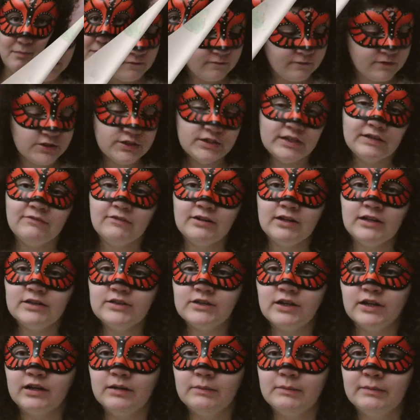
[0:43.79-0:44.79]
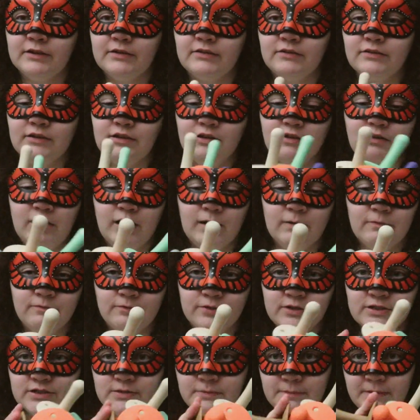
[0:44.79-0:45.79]
First, I want to talk about Lil
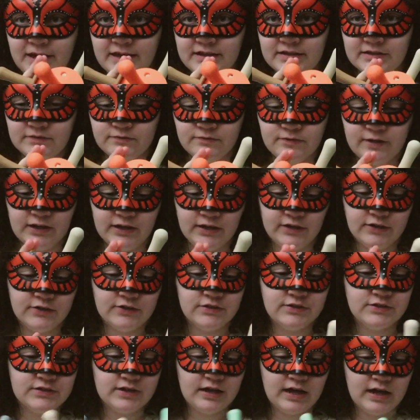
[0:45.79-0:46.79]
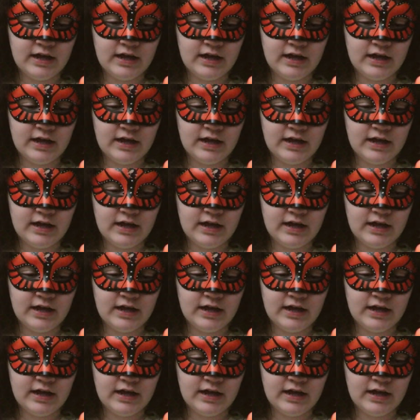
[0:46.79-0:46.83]
Comforts pacifiers.